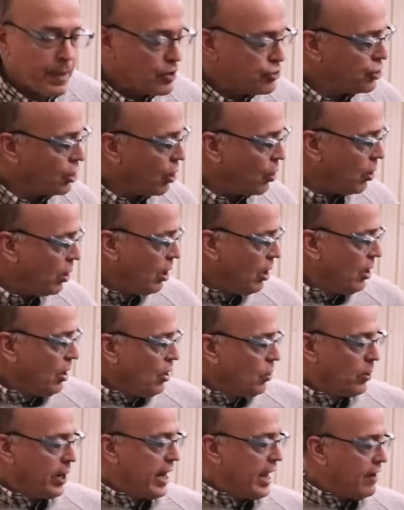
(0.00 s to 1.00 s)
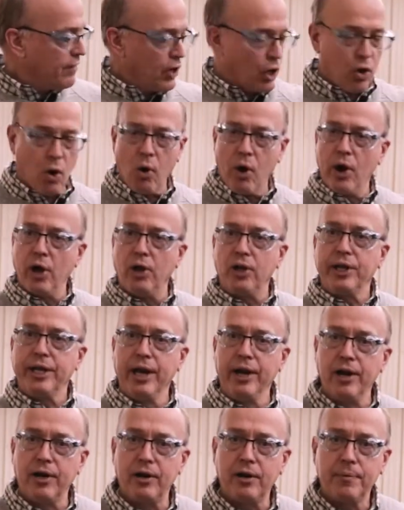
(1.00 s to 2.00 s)
So we have a coil
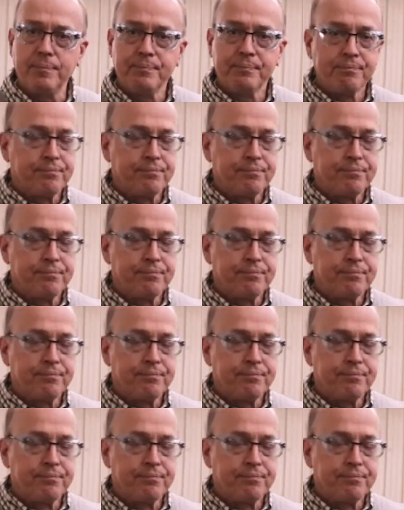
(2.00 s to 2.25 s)
here,